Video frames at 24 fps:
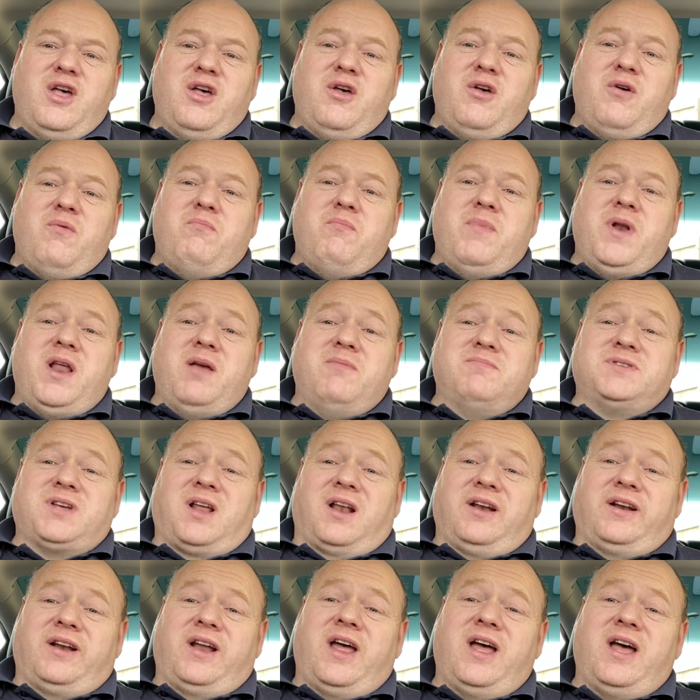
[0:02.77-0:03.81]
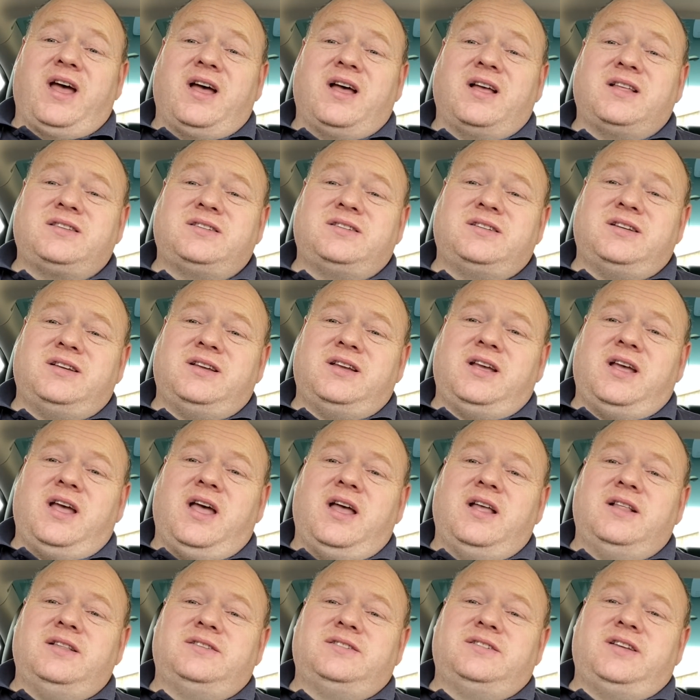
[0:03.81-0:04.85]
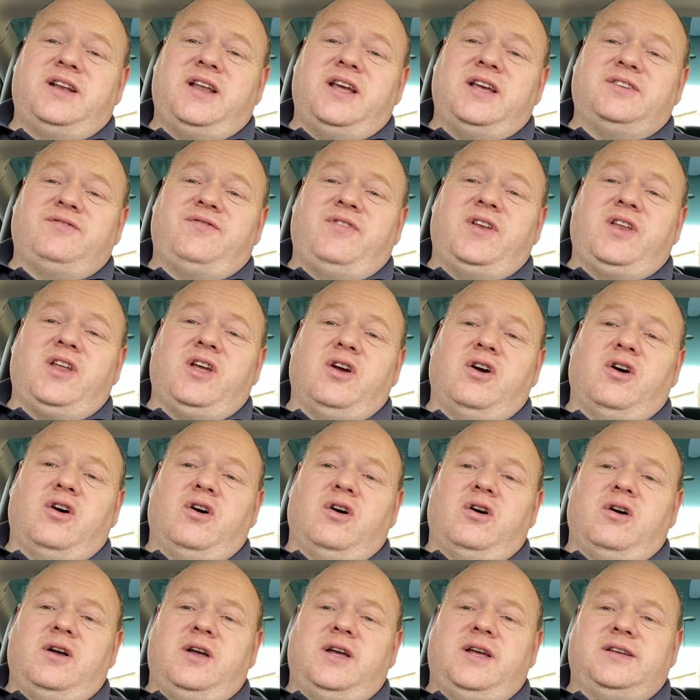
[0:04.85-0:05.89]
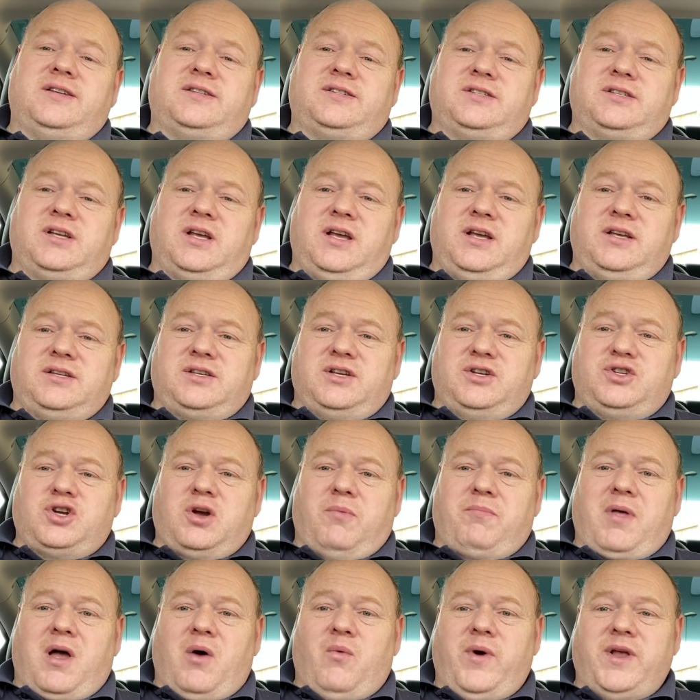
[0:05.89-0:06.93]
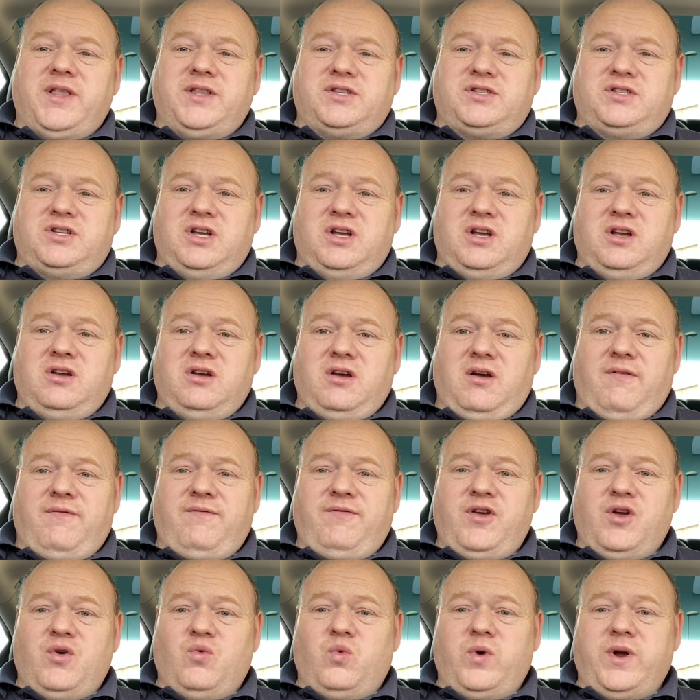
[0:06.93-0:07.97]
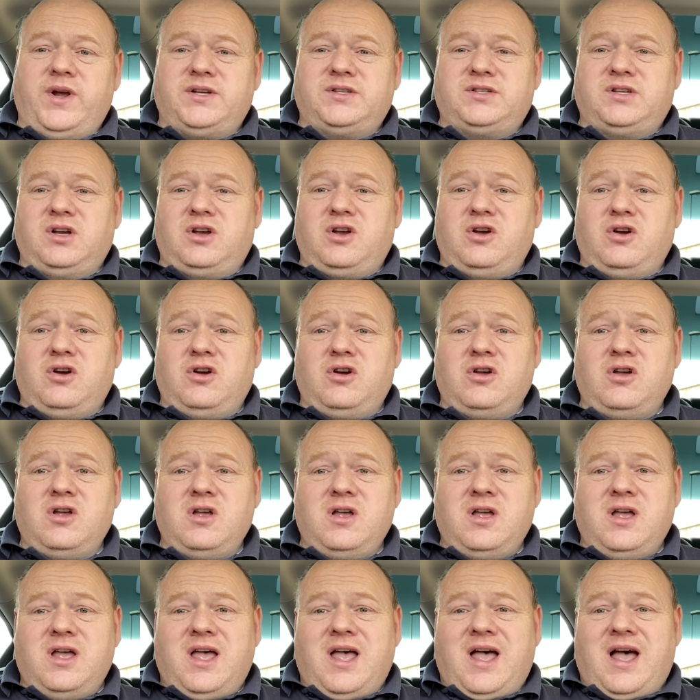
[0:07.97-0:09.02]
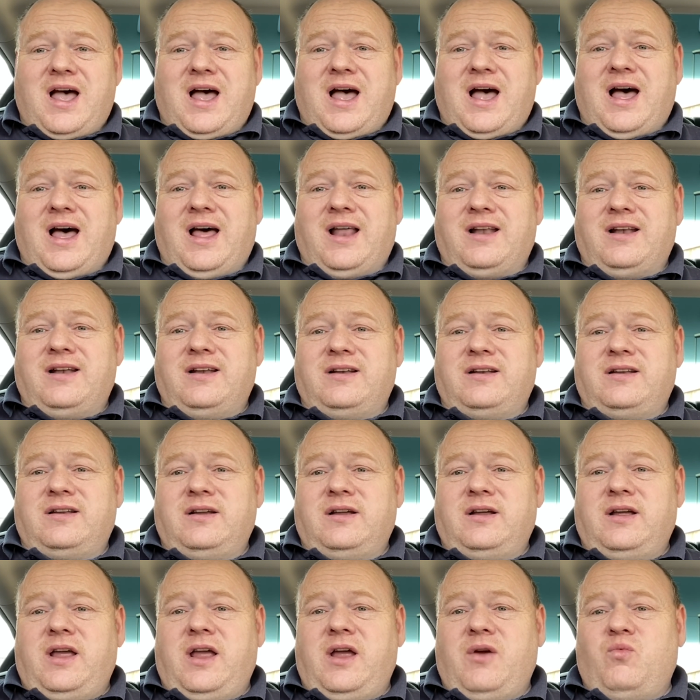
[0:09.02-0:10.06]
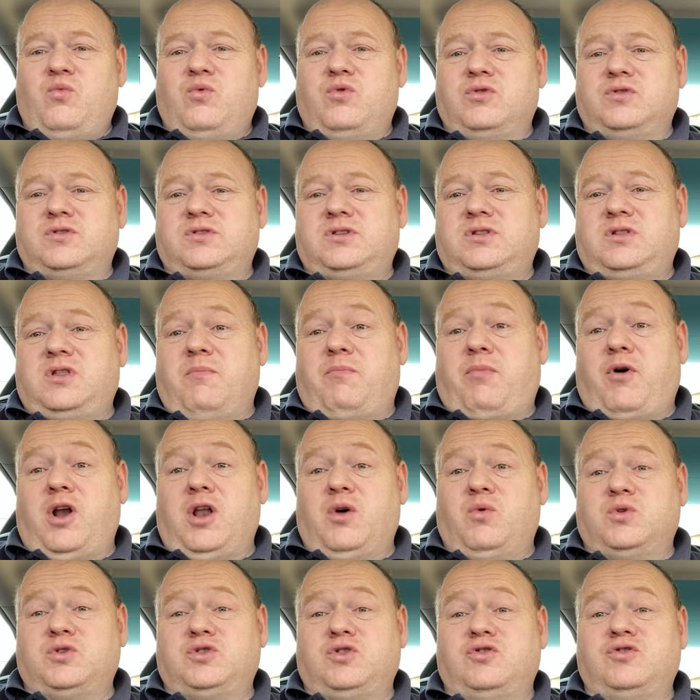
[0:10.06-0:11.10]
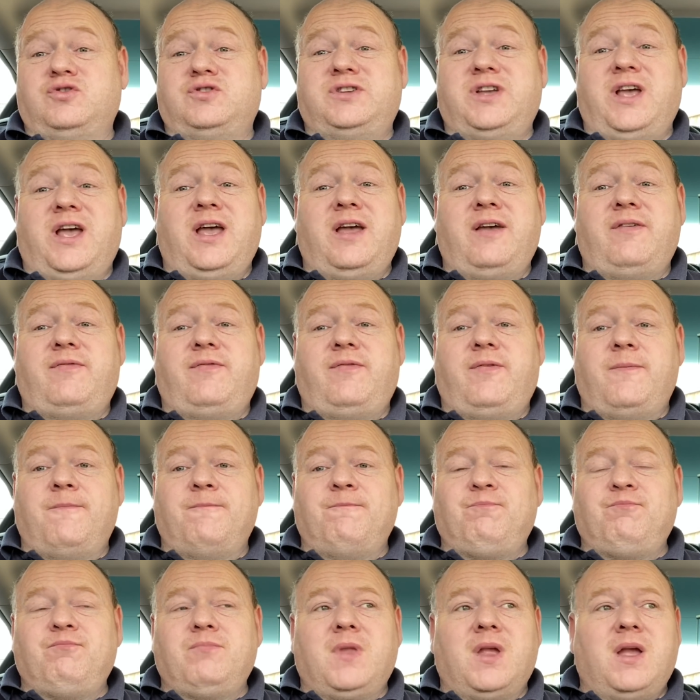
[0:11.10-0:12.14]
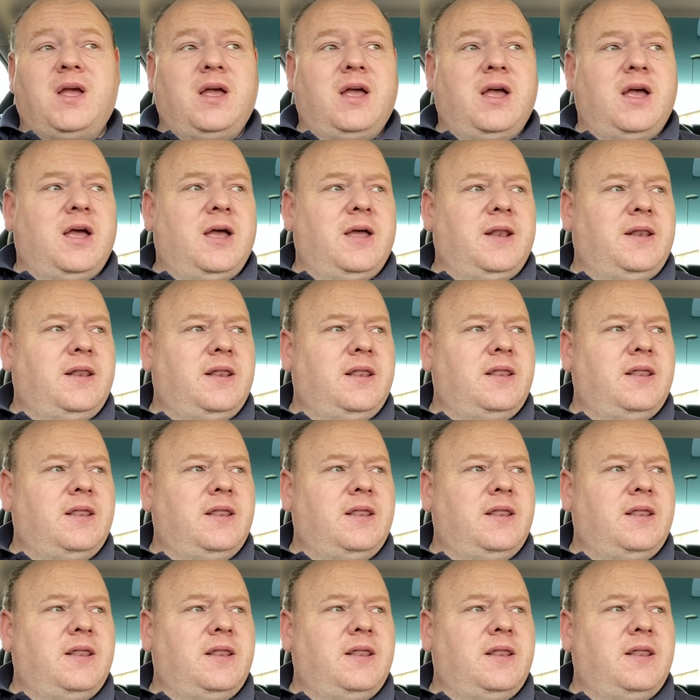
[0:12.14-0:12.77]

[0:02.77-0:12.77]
My name's Alan Hart, and today's video, it's a job that I went to a few weeks ago, and it was, the boiler was unsafe, and